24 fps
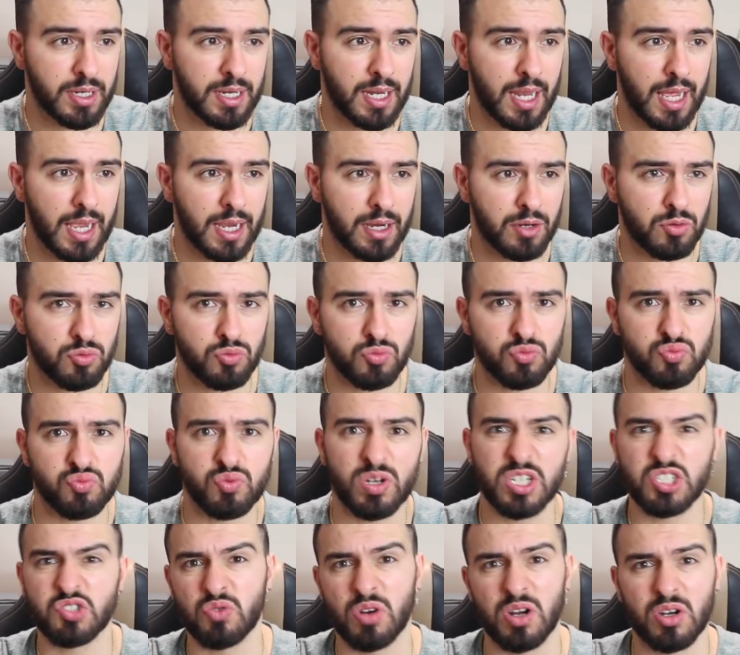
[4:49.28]
like
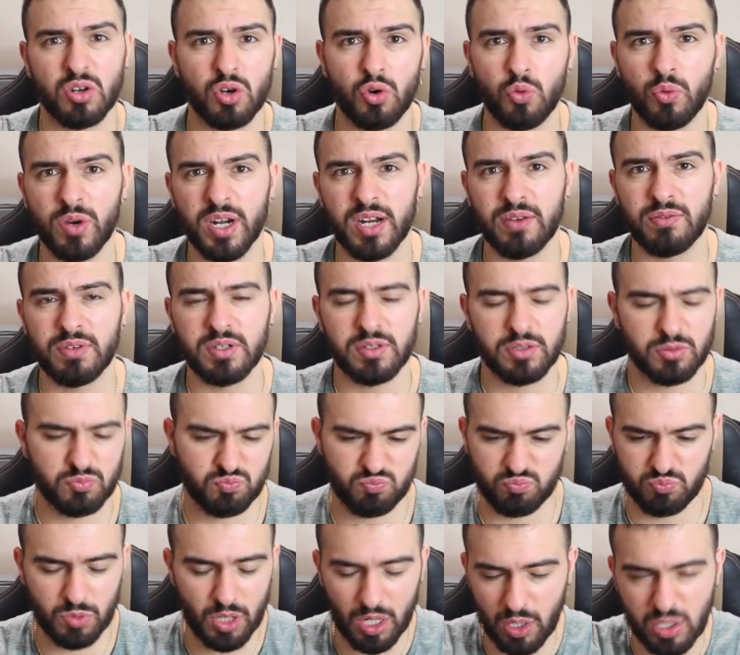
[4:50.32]
restaurant or whatever,
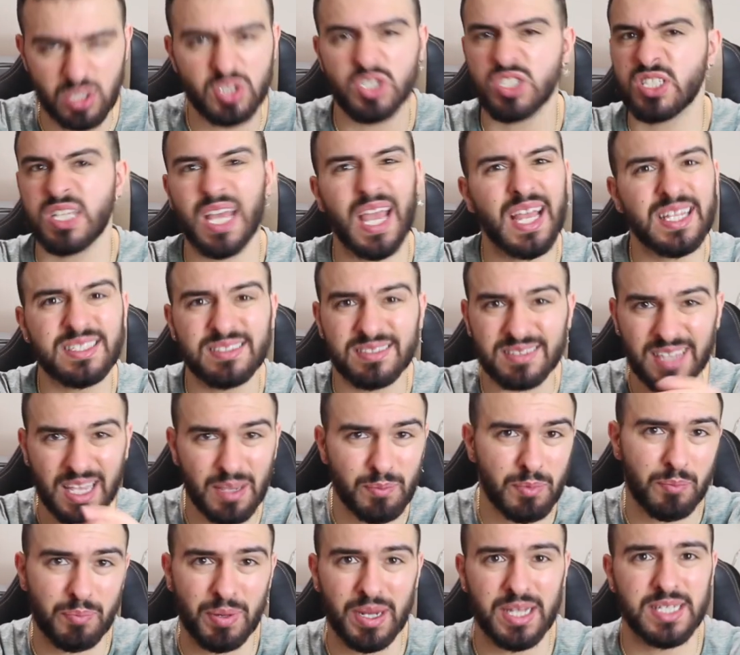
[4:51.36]
just
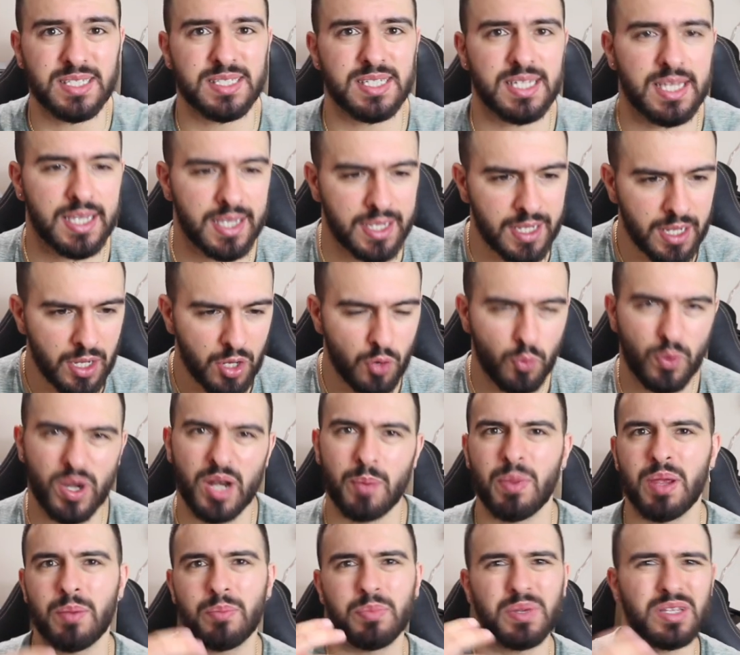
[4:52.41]
entertainment place here, where they
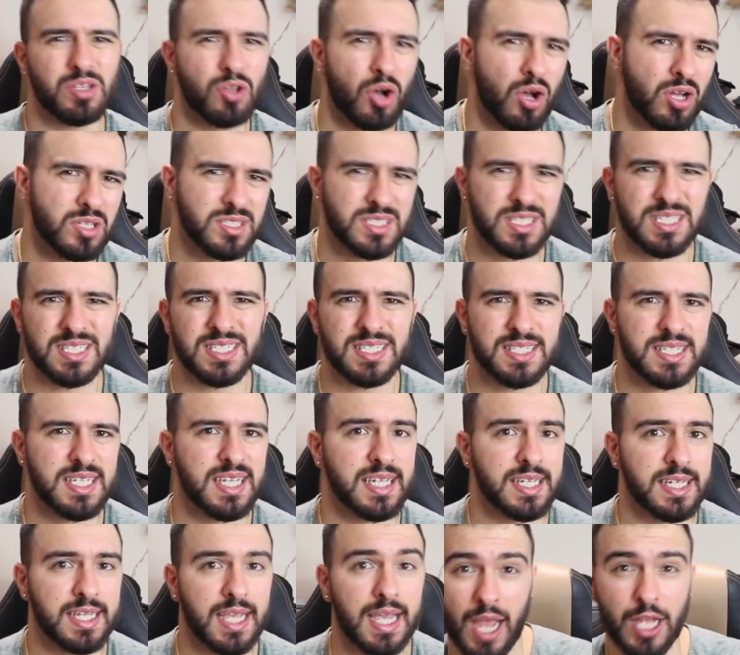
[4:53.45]
may be dancing,
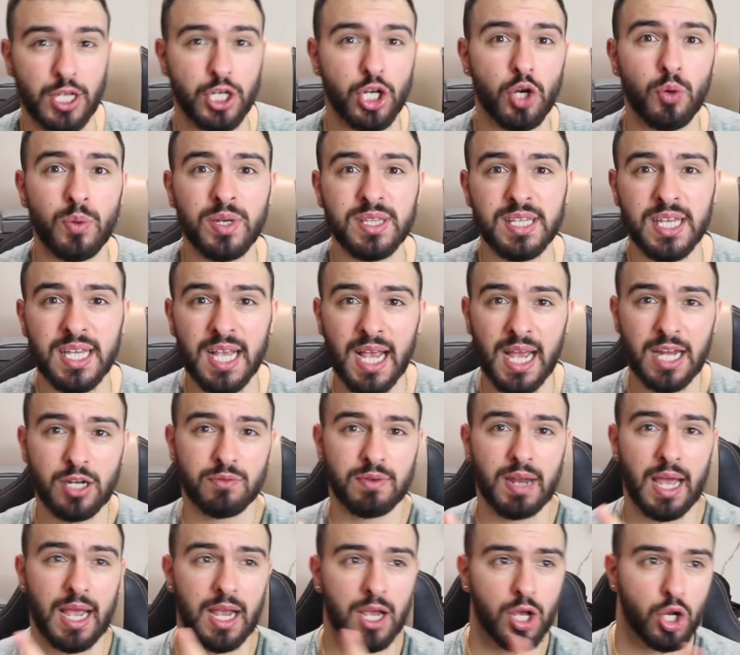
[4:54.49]
singing, yeah. And you know when they kind
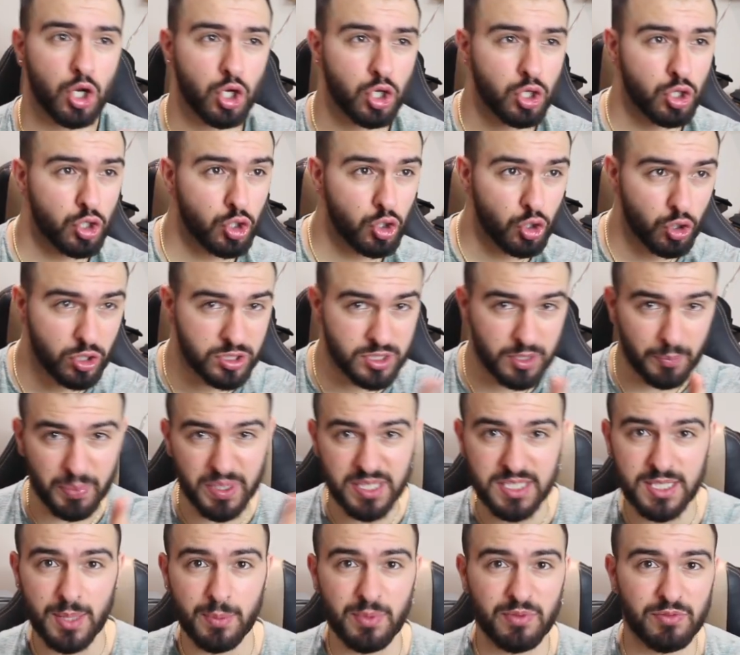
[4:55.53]
of like look to
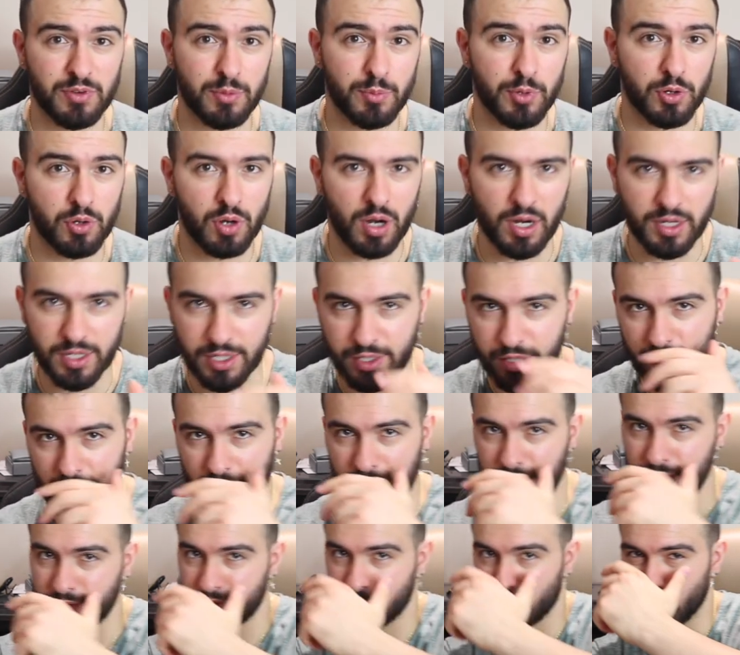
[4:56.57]
pick someone from the crowd and you're
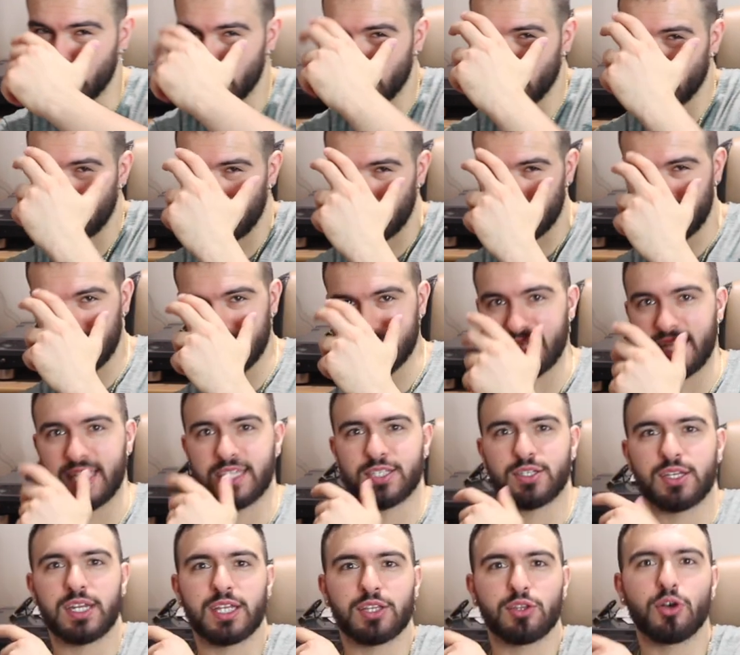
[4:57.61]
kind of doing all of this here
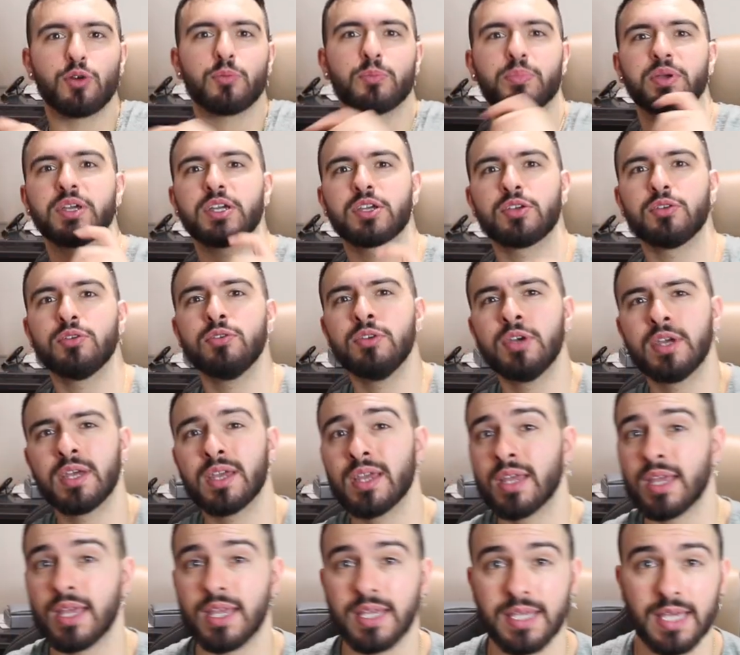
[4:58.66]
so they don't pick you,
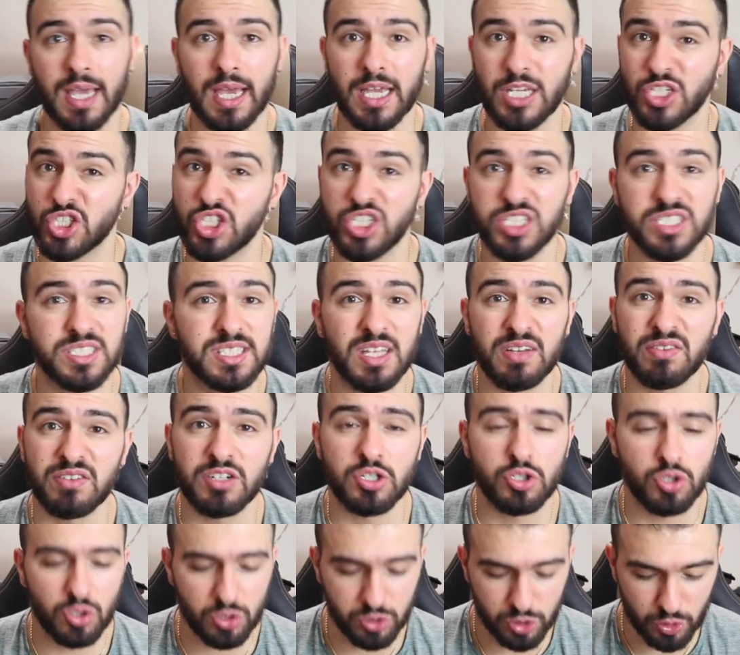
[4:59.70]
yeah, she's
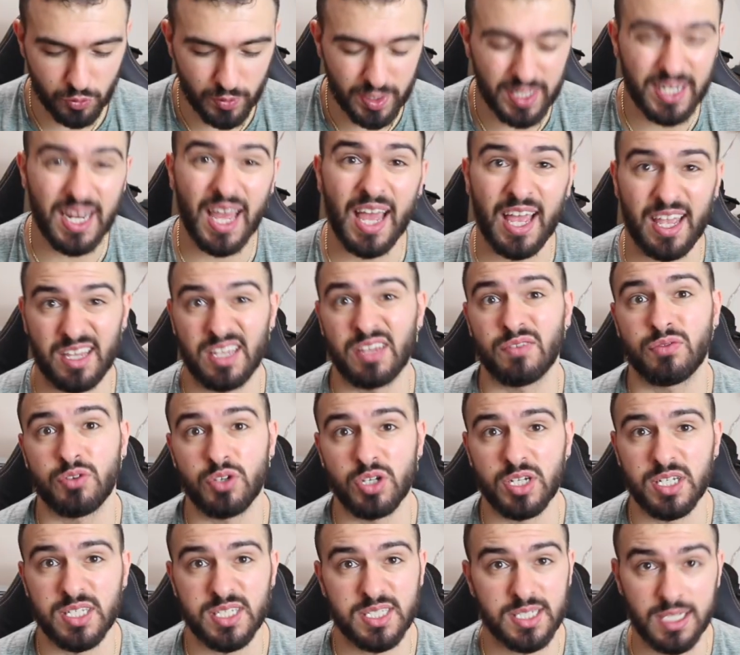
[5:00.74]
definitely not doing that if
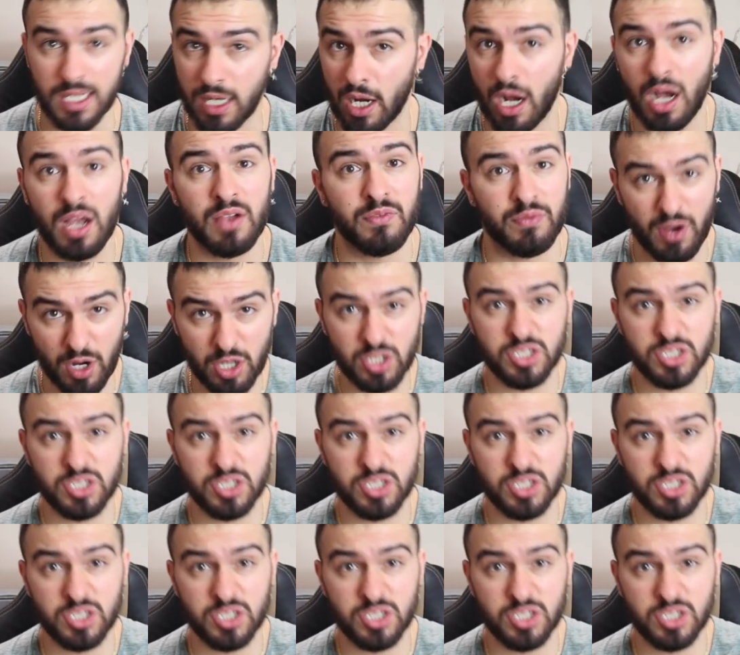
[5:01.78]
you can sing. Like, if I